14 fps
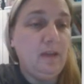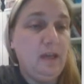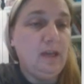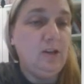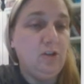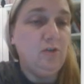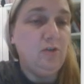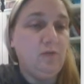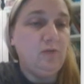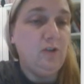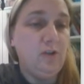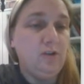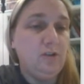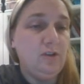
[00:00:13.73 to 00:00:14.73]
and your
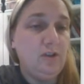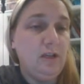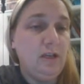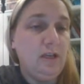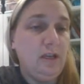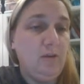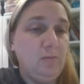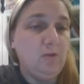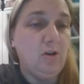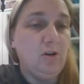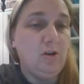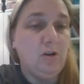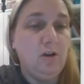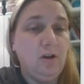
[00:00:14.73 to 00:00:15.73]
first name
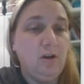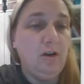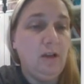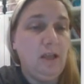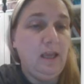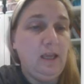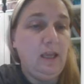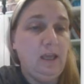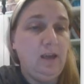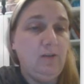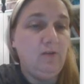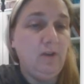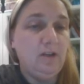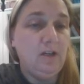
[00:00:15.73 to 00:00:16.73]
on
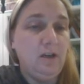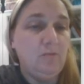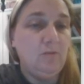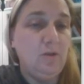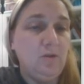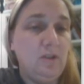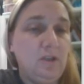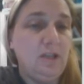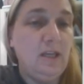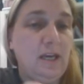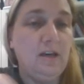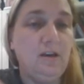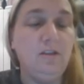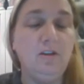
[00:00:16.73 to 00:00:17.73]
every time you see
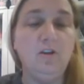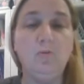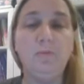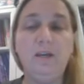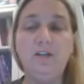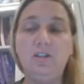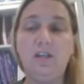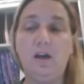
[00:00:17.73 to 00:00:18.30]
that on the note page.